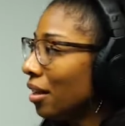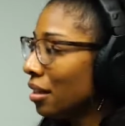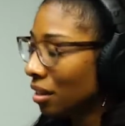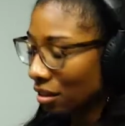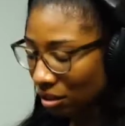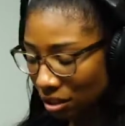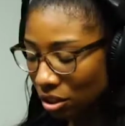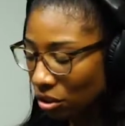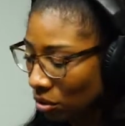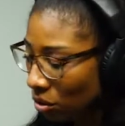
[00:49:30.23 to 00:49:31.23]
It's a
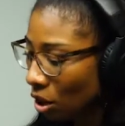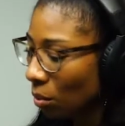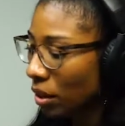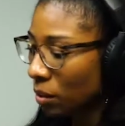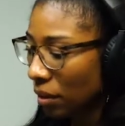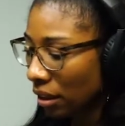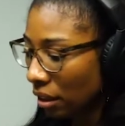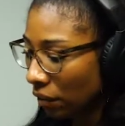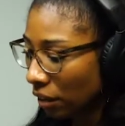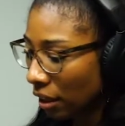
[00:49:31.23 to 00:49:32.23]
used home. It's been
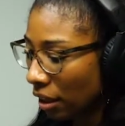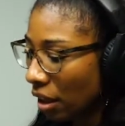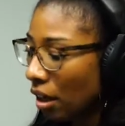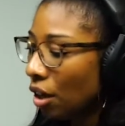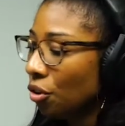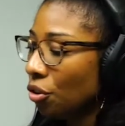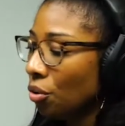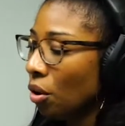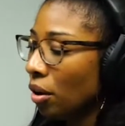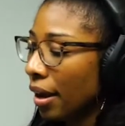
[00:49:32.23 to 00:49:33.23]
lived in.
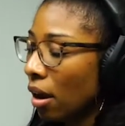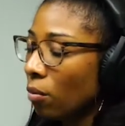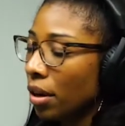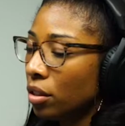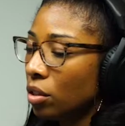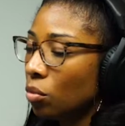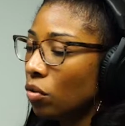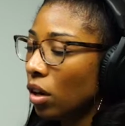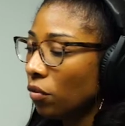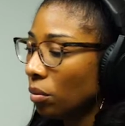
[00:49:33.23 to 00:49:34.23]
you are now ready to move
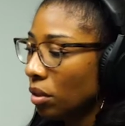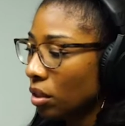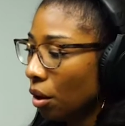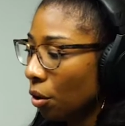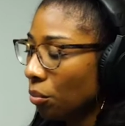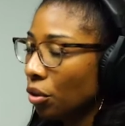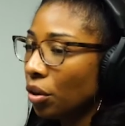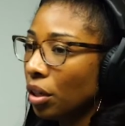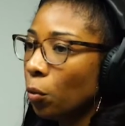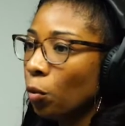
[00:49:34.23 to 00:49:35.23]
on from this home. You're
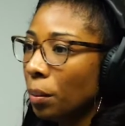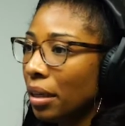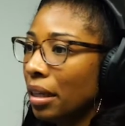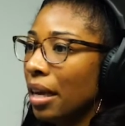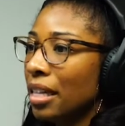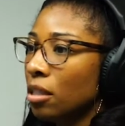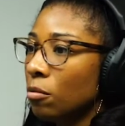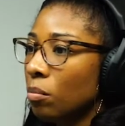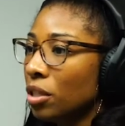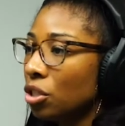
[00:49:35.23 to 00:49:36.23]
going to remedy as
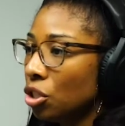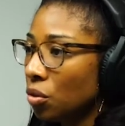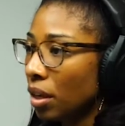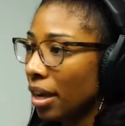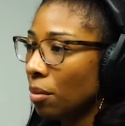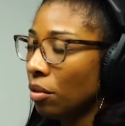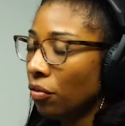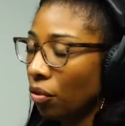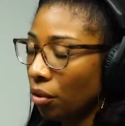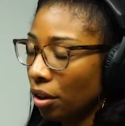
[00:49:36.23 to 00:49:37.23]
much as you can
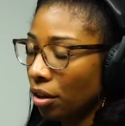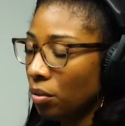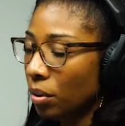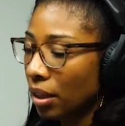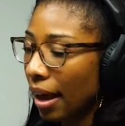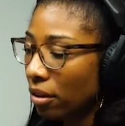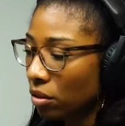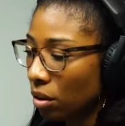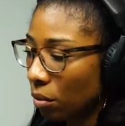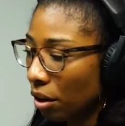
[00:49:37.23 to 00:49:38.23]
before you put the house
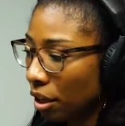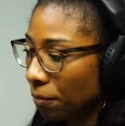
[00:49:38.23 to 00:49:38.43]
on the market.